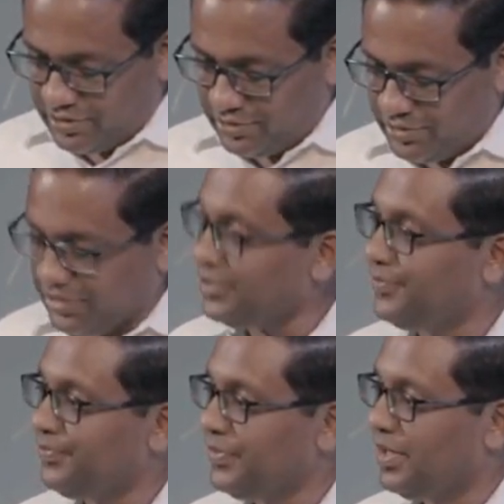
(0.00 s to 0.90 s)
Every
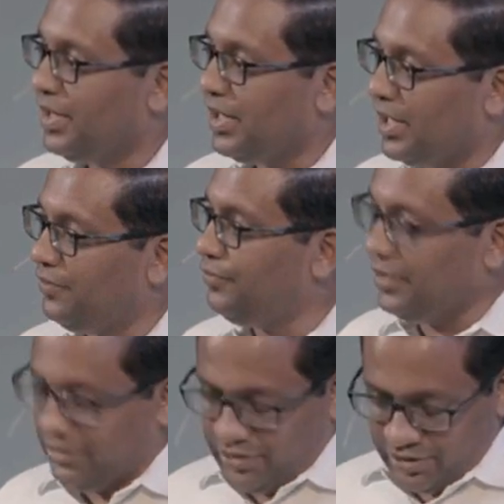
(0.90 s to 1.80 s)
good and
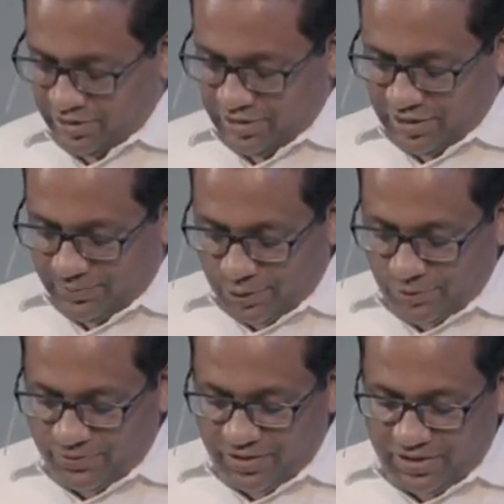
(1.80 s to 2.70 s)
perfect gift
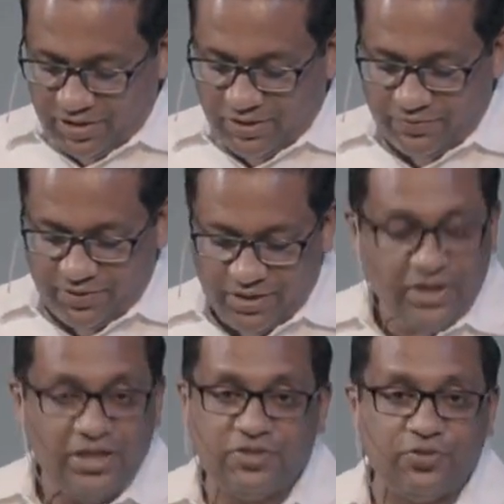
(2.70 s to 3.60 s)
is from above,
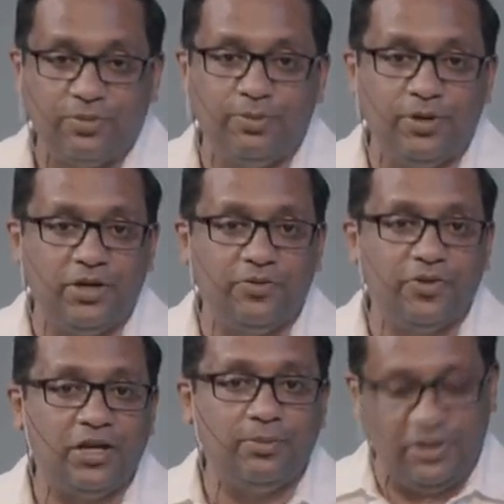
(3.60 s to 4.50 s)
coming down
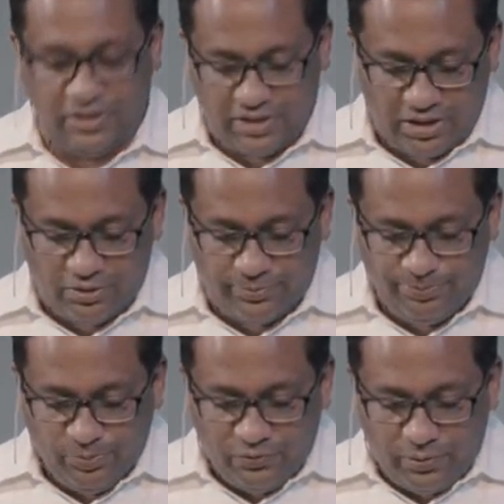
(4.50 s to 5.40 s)
from the Father
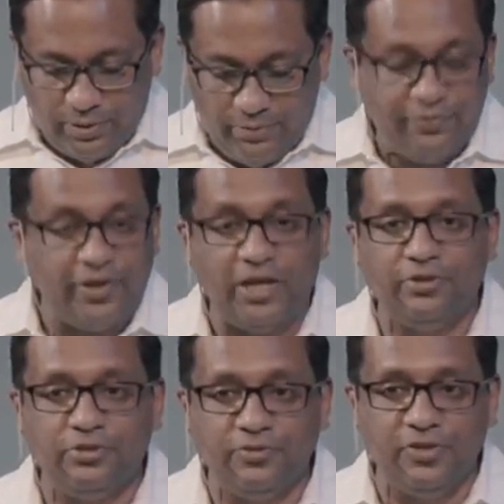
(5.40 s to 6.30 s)
of lights, who
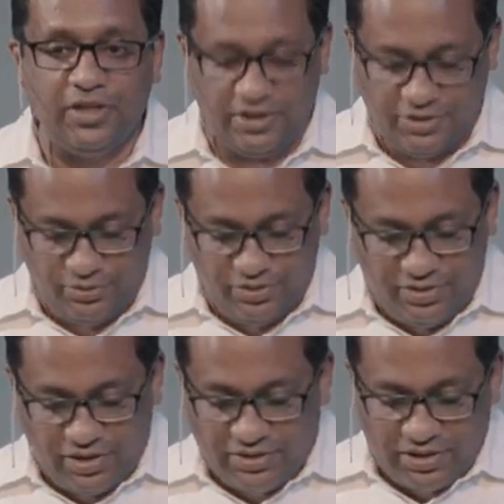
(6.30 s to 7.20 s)
does not change
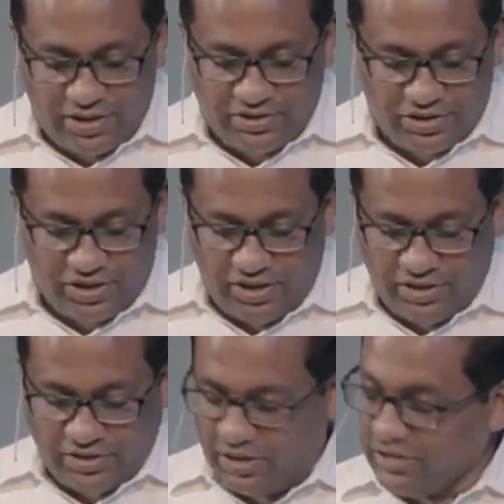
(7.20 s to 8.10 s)
like shifting
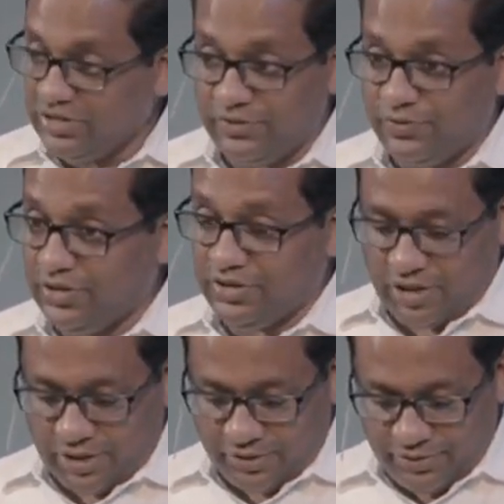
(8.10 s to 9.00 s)
shadows.
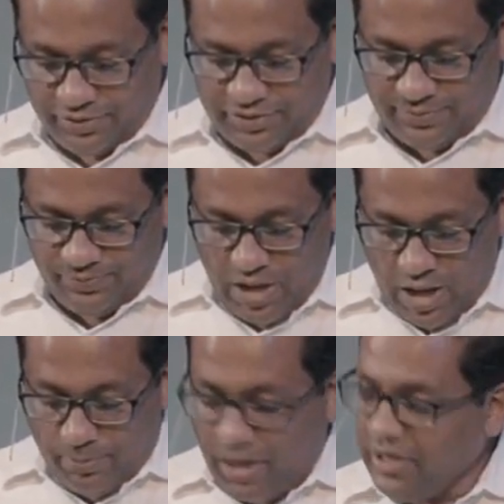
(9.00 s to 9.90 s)
By his own
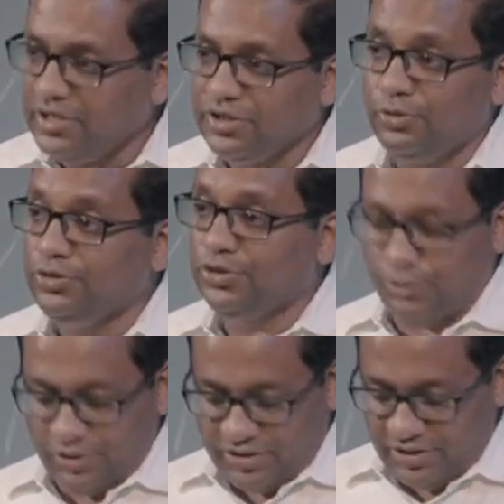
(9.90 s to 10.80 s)
choice, he gave us
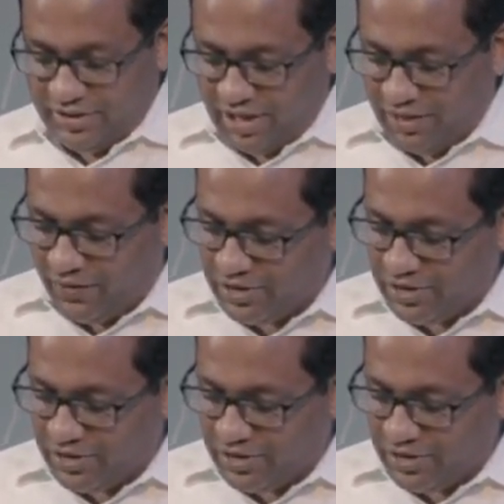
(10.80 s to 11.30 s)
birth by